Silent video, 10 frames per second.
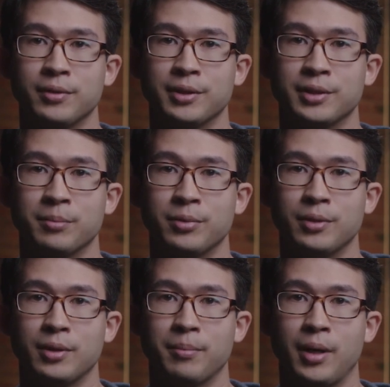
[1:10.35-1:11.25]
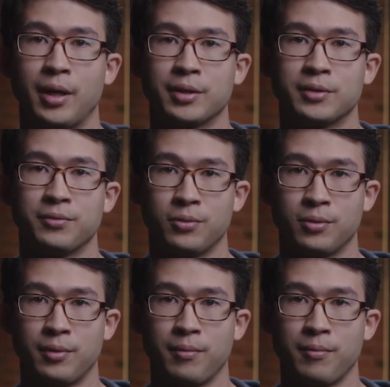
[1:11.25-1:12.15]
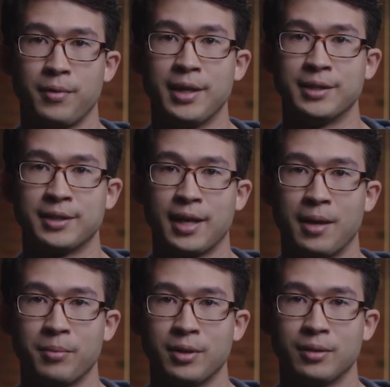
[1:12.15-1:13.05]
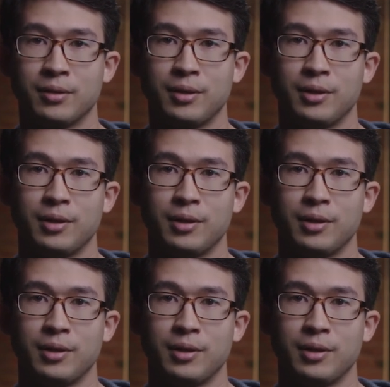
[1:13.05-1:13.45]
for example, a box for things to happen,